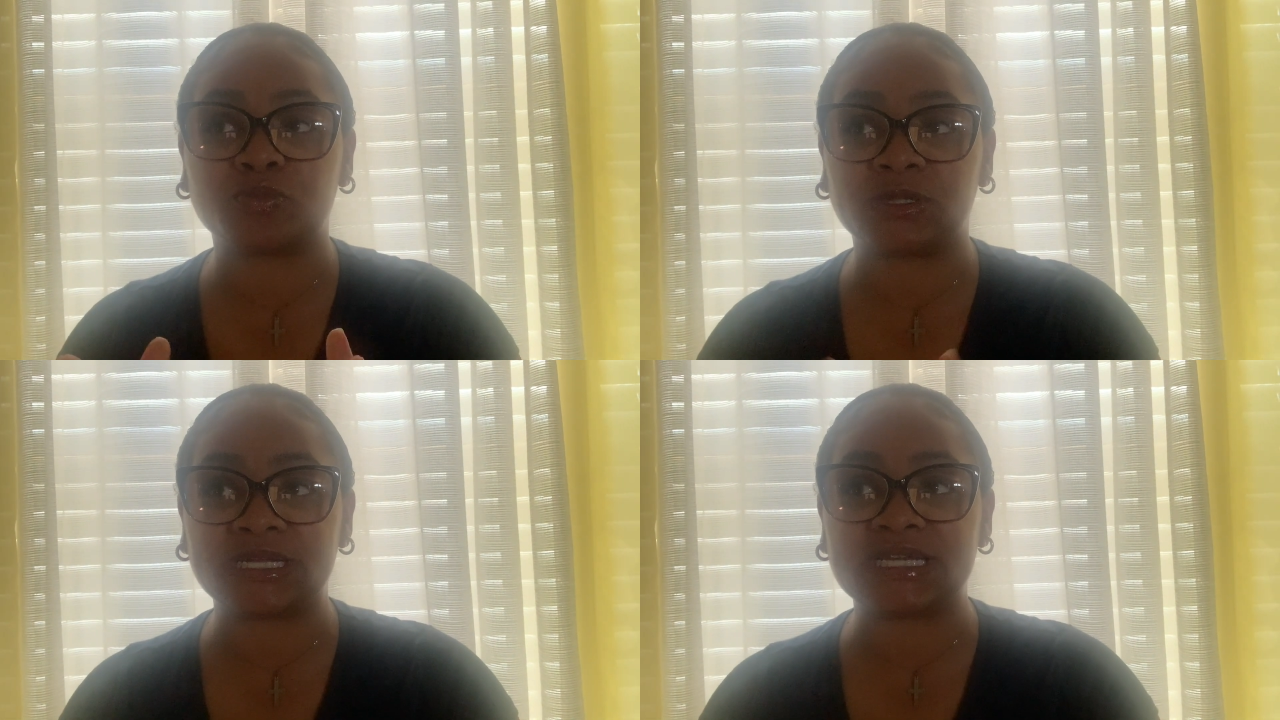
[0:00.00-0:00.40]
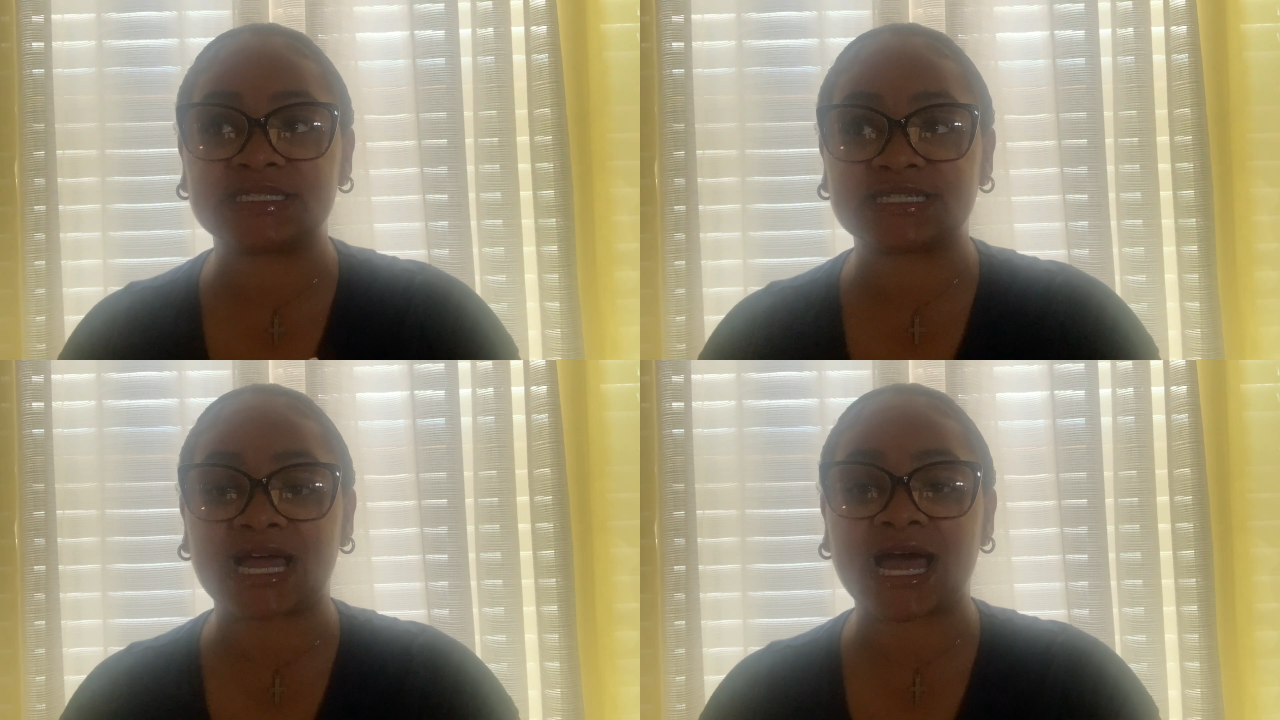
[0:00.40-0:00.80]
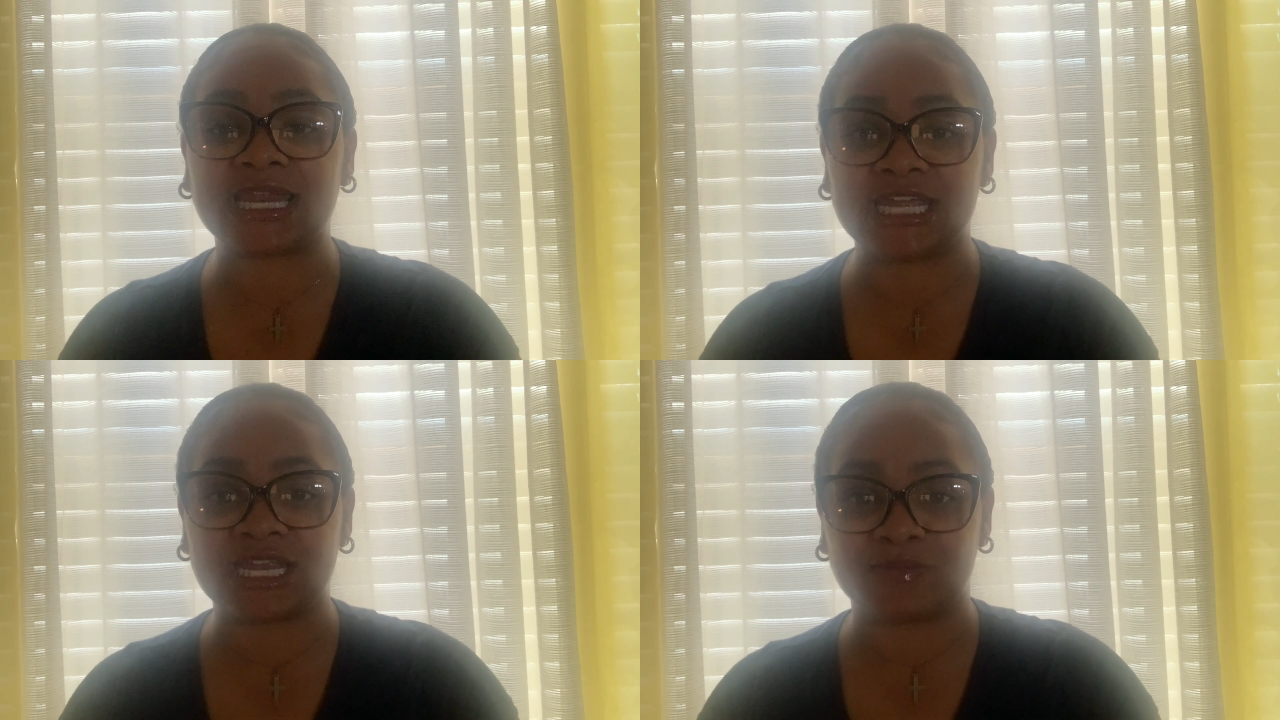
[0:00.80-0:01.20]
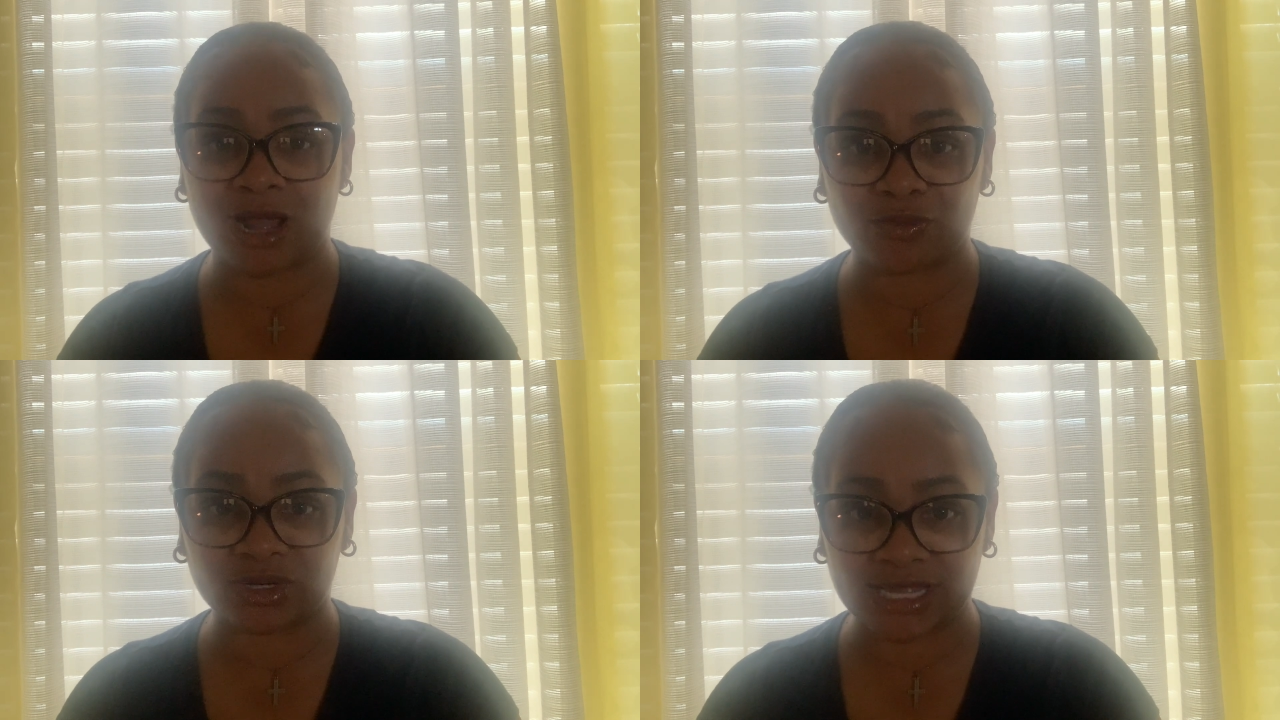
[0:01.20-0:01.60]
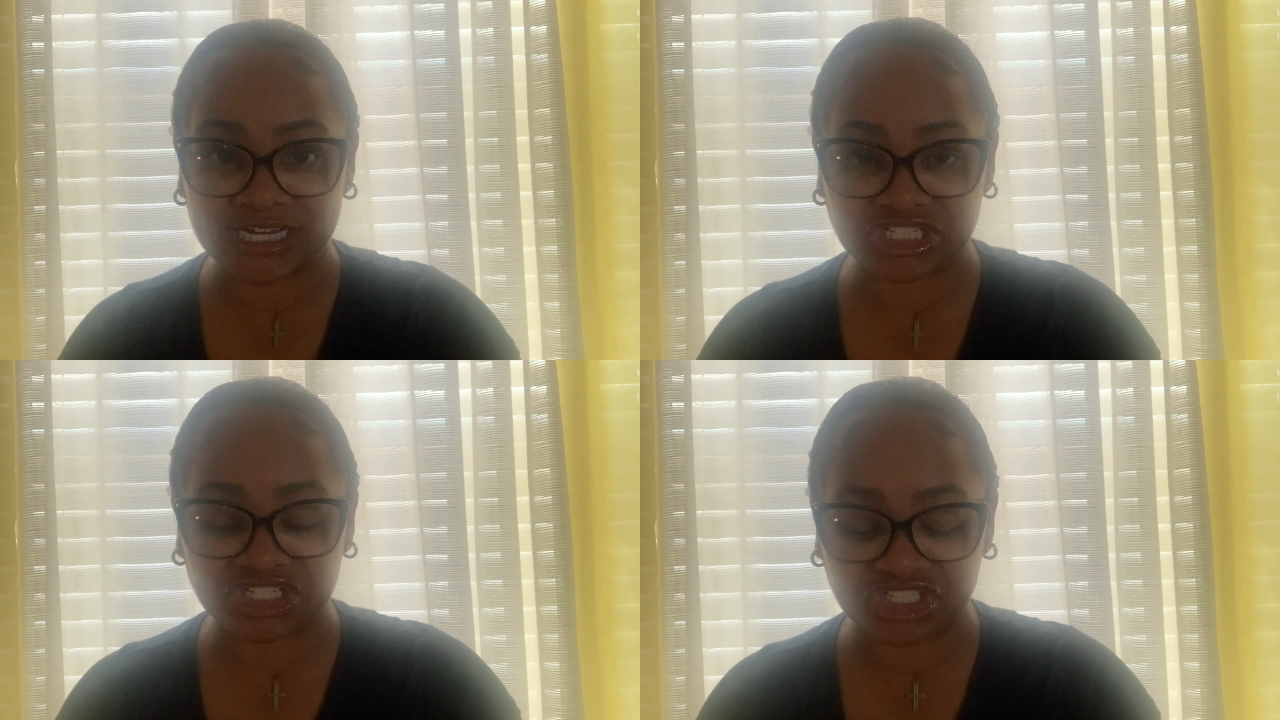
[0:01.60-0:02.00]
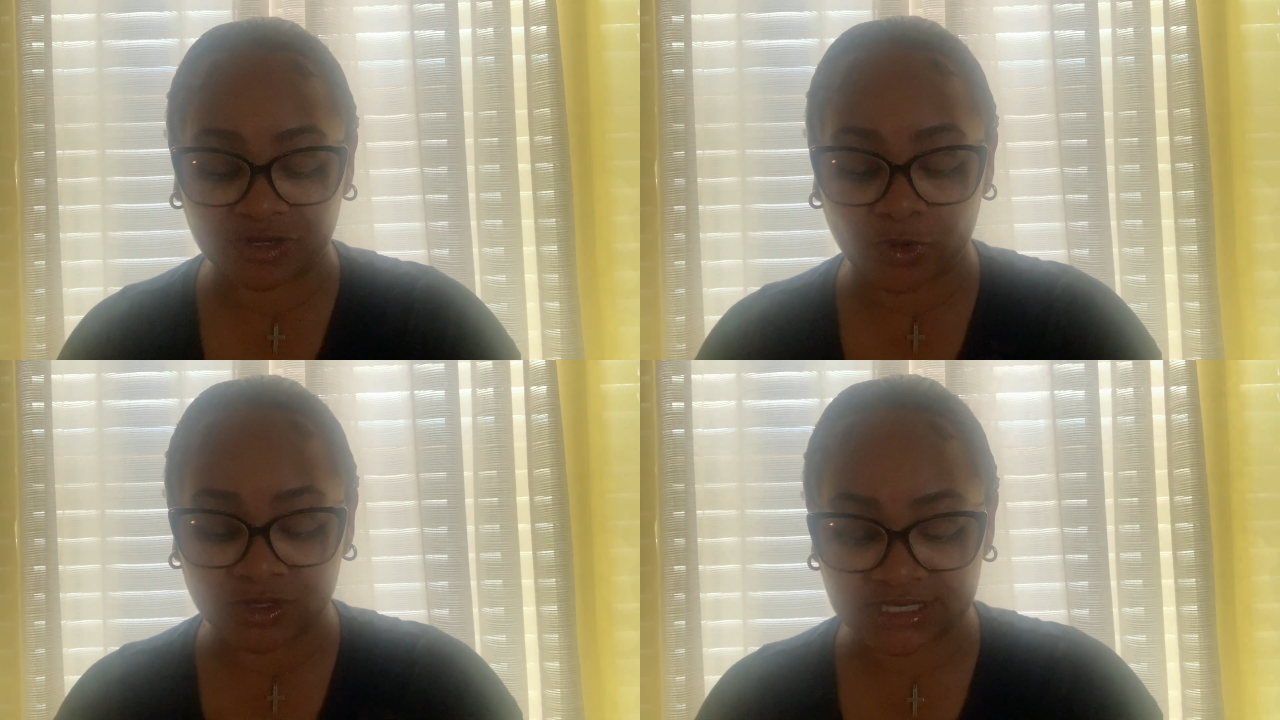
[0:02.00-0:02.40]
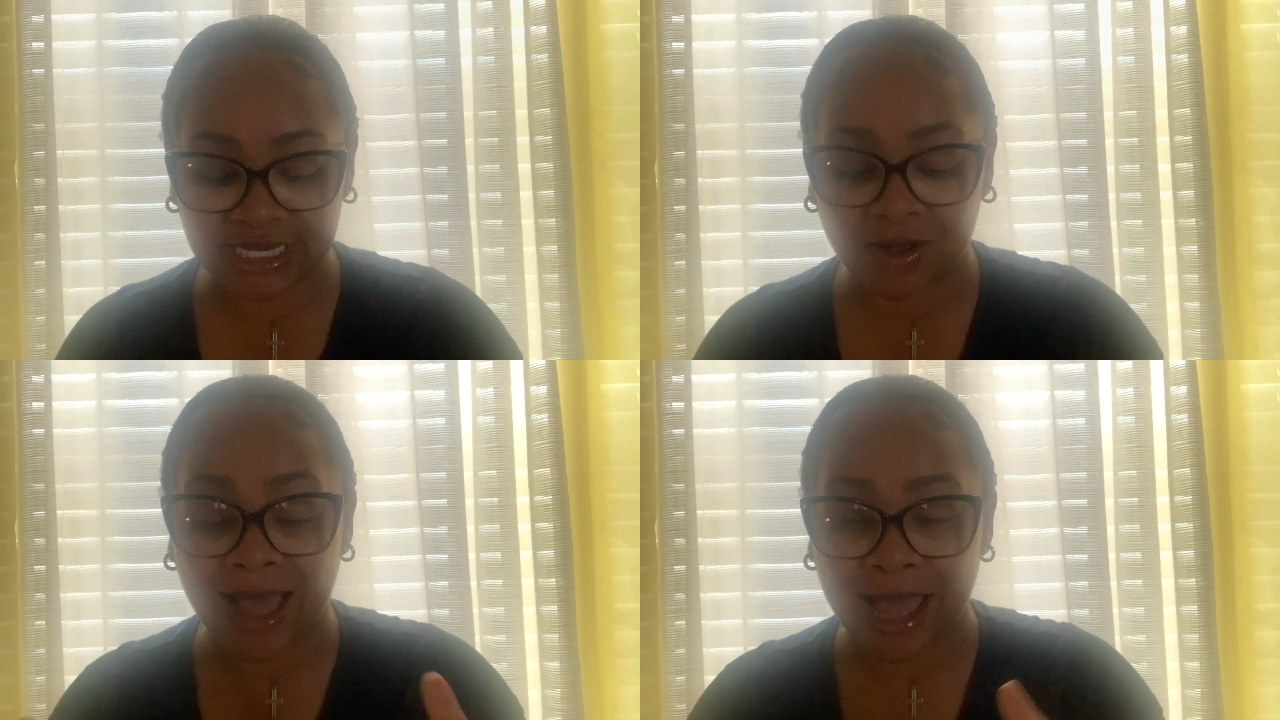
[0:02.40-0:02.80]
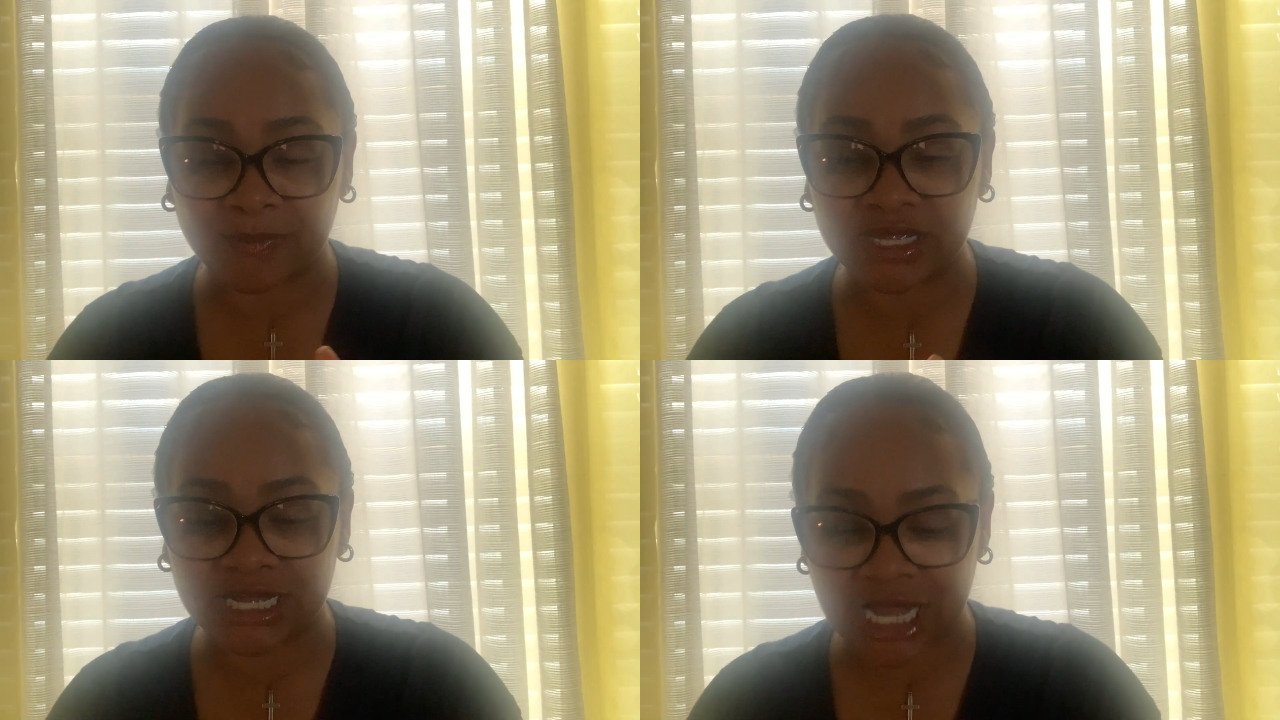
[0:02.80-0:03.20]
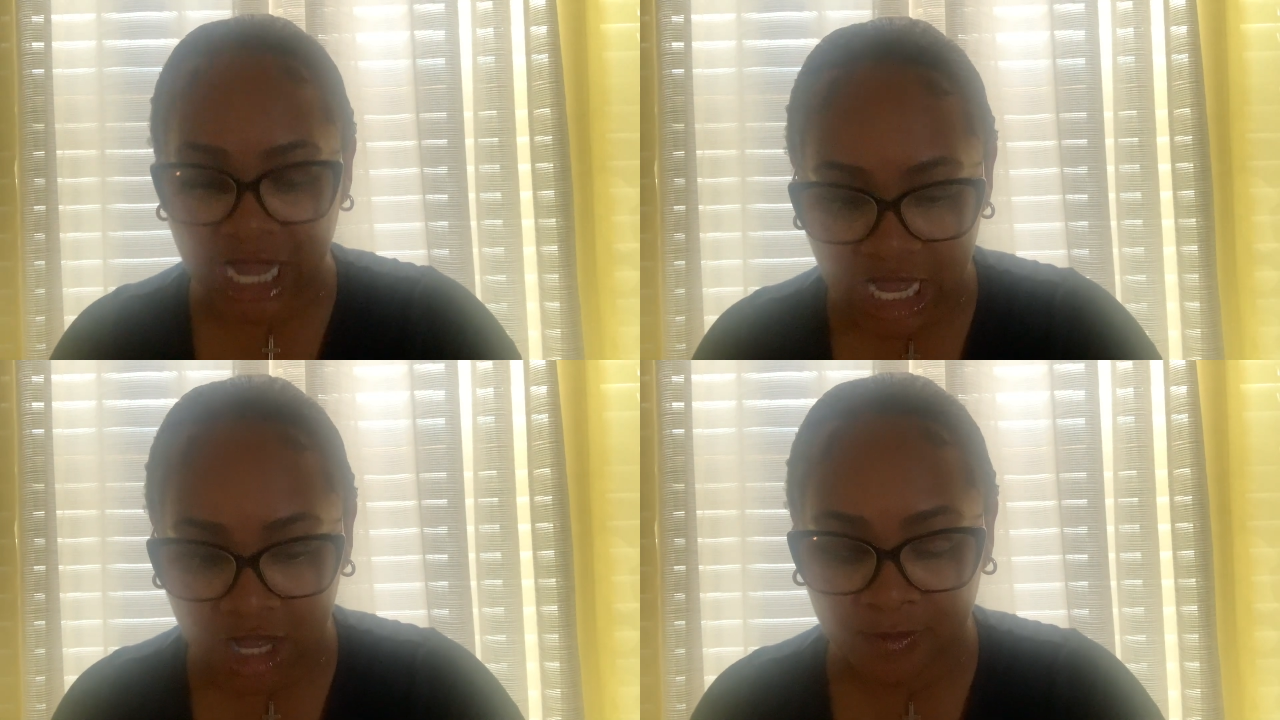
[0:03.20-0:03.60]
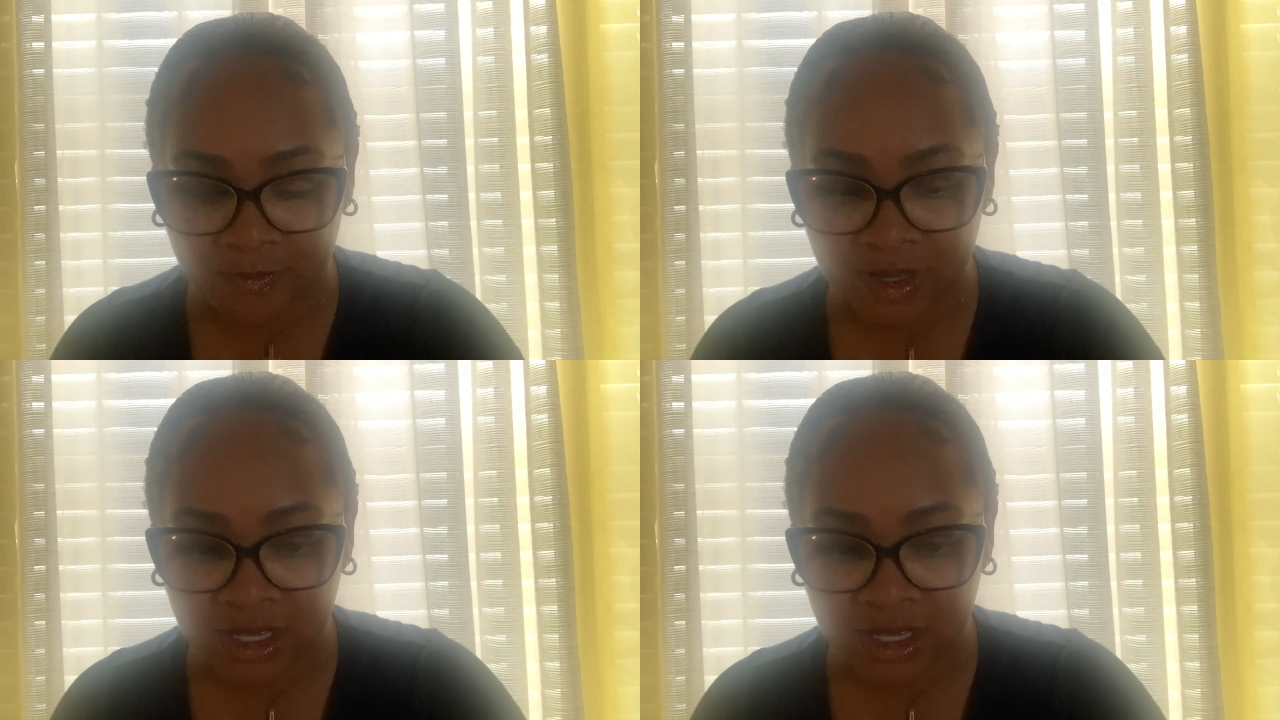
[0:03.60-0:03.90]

please God in my relationship until I become